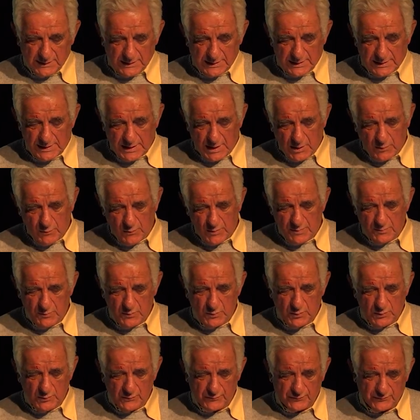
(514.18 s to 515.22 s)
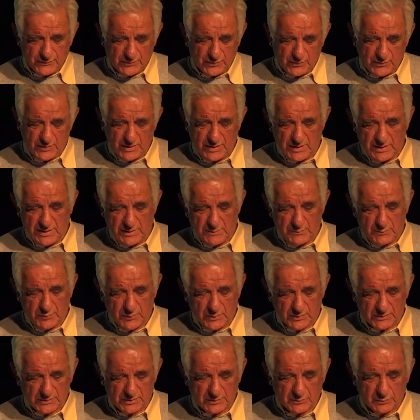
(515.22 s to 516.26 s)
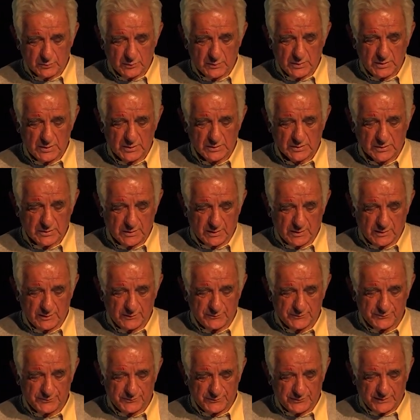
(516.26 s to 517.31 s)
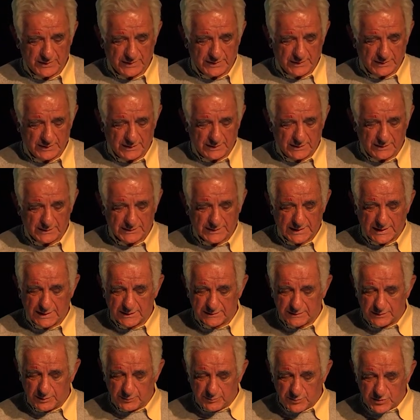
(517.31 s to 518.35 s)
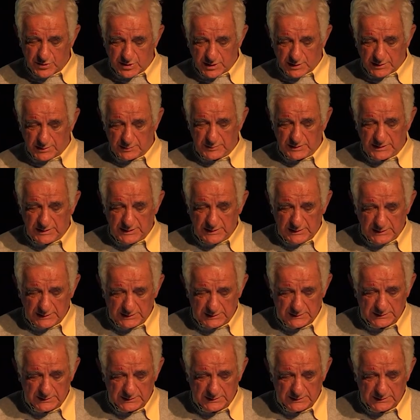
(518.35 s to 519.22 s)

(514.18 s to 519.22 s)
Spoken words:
Now we move to the important work of Katib Shalabi,